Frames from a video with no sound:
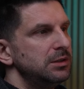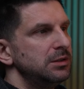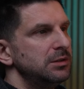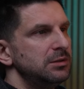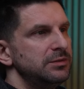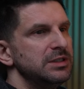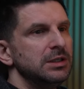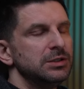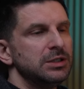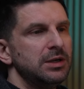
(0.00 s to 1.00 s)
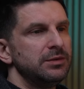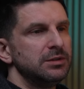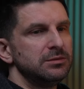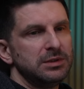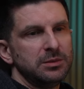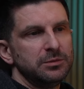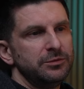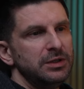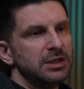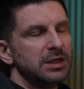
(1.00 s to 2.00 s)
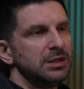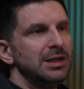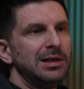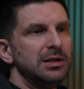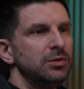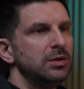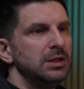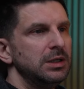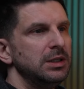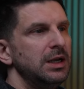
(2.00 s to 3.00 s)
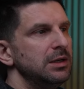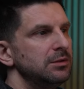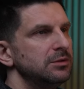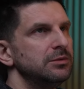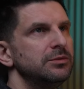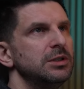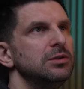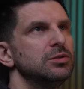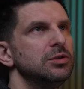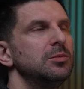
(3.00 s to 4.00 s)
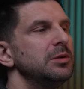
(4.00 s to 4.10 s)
create all the landscapes in games for movies, and so on.